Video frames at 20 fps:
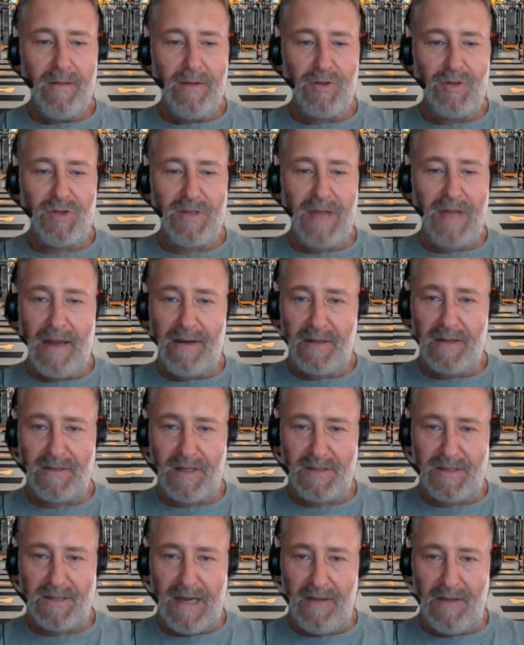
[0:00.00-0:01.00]
standards
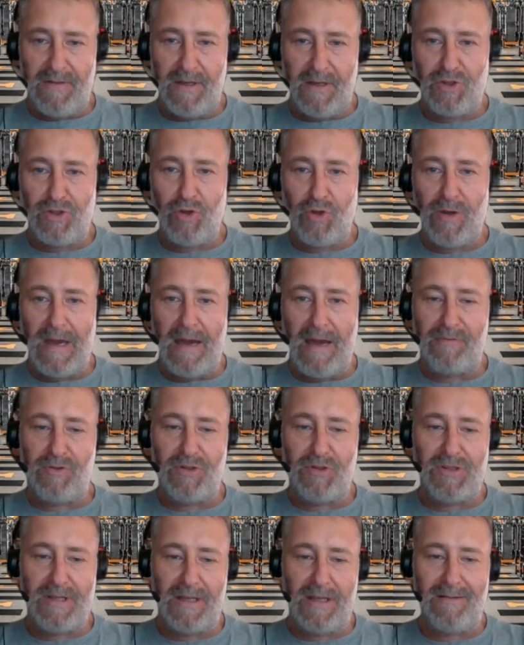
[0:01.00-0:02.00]
that's out there. So you have
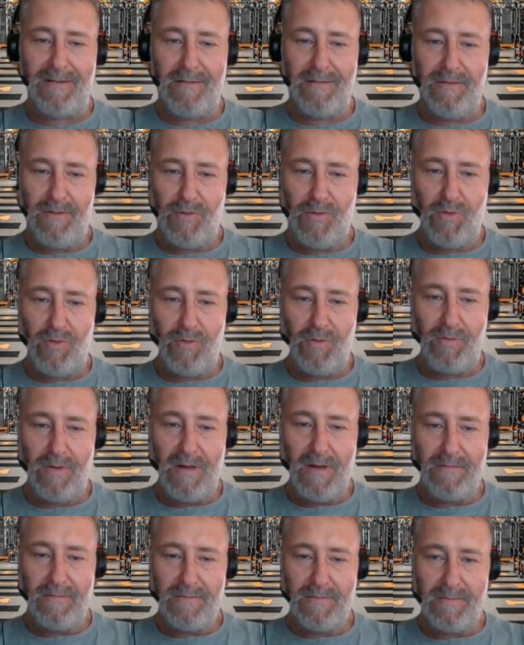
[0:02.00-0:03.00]
to set your
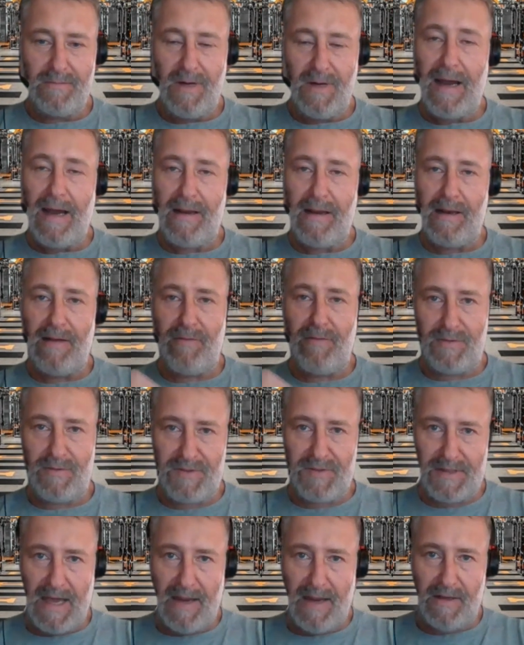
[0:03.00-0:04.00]
high level of
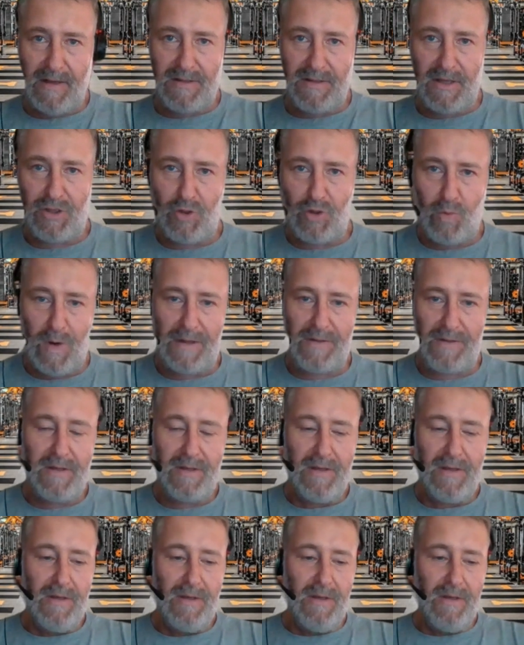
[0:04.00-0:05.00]
standards that you want.
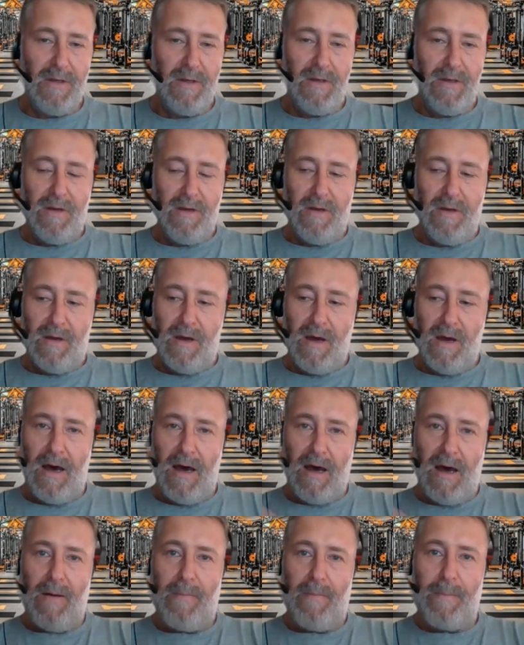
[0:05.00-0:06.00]

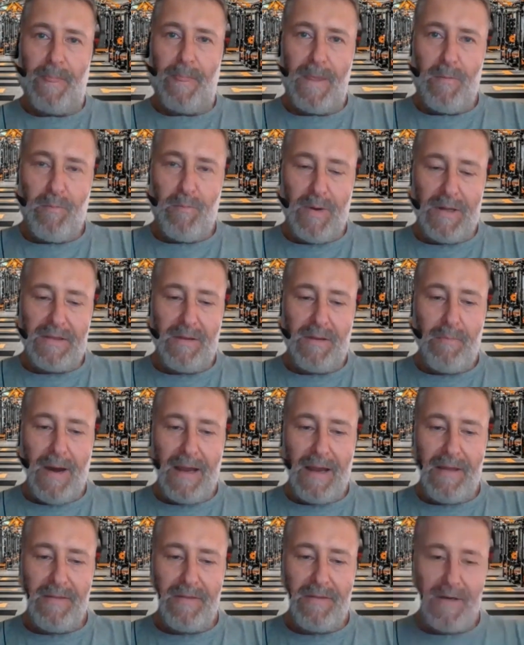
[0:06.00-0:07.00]
But the
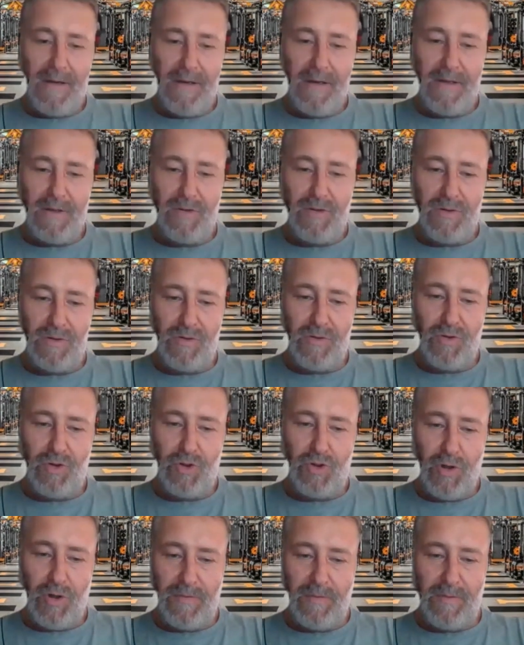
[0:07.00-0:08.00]
main thing is to
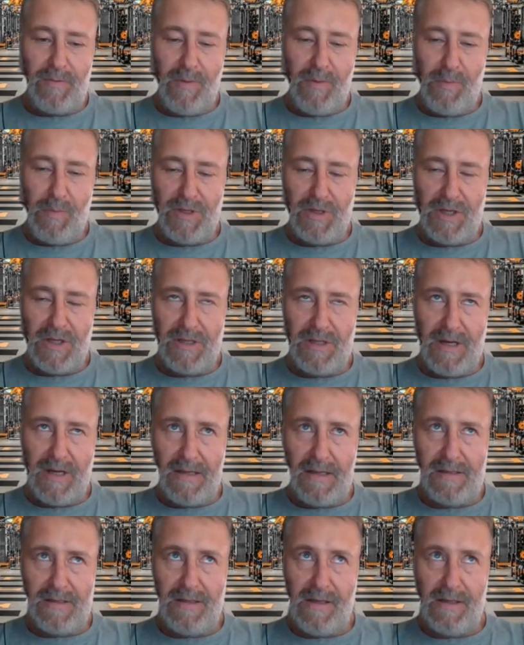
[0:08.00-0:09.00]
start from a position
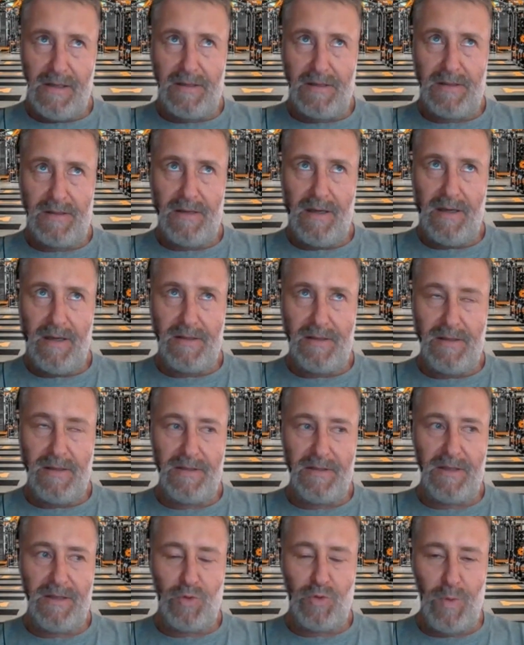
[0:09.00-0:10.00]
I see as
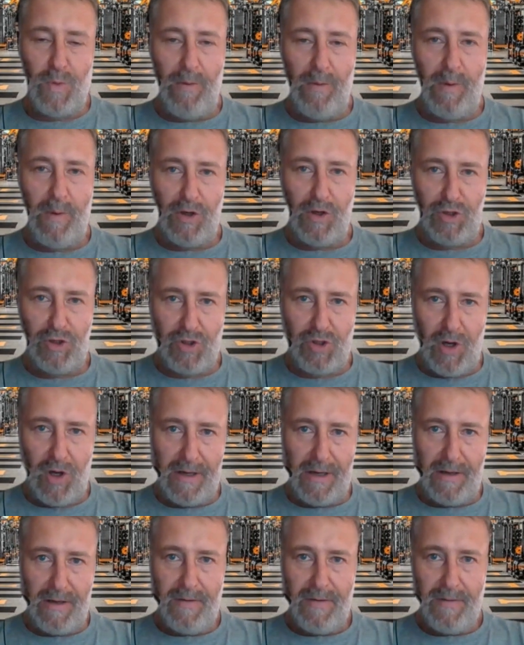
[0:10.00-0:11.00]
this is where we are
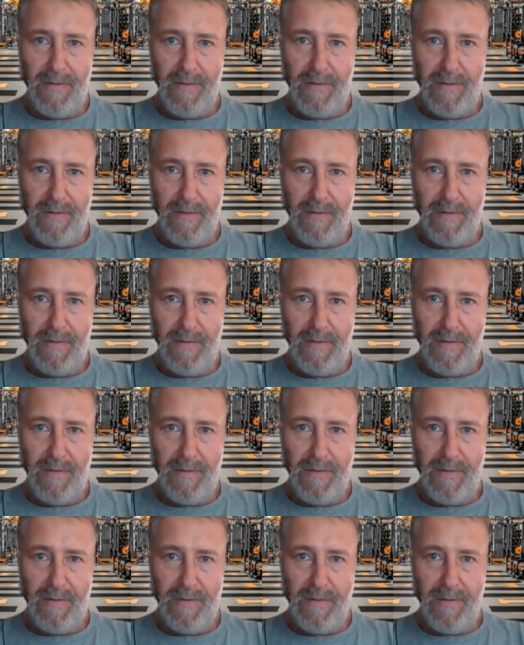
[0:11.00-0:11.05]
starting.